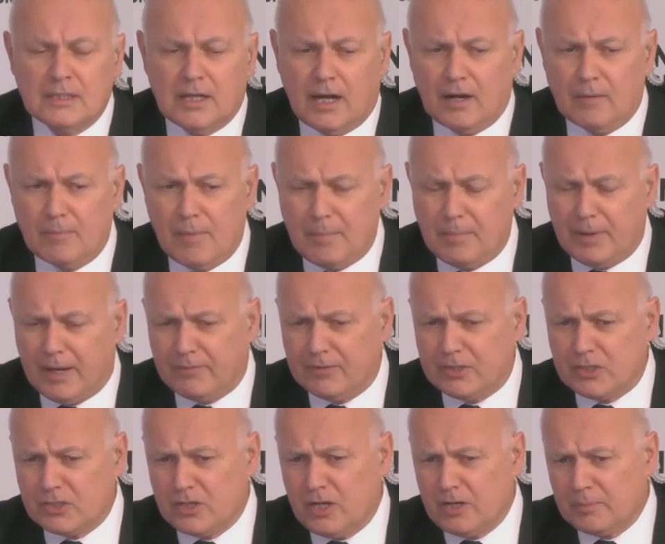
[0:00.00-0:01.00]
I remember
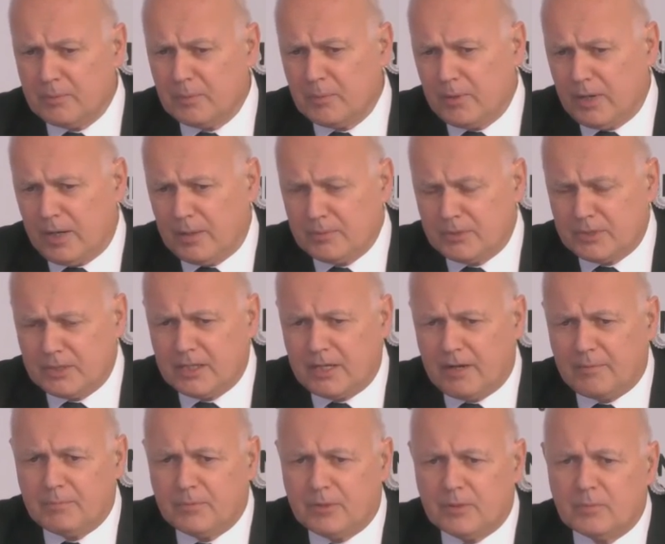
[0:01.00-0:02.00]
having this argument when I was in
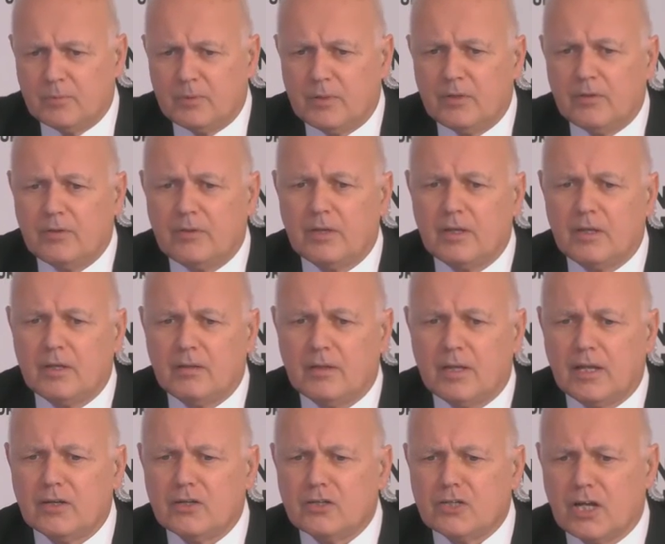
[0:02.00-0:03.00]
government with the
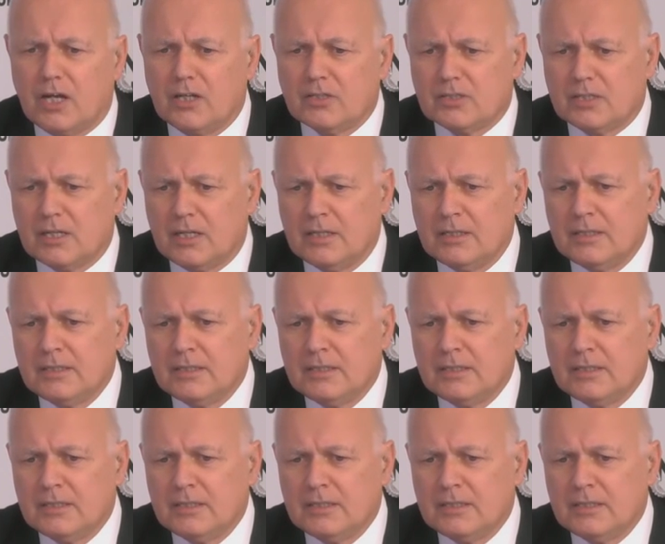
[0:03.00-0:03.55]
then Chancellor,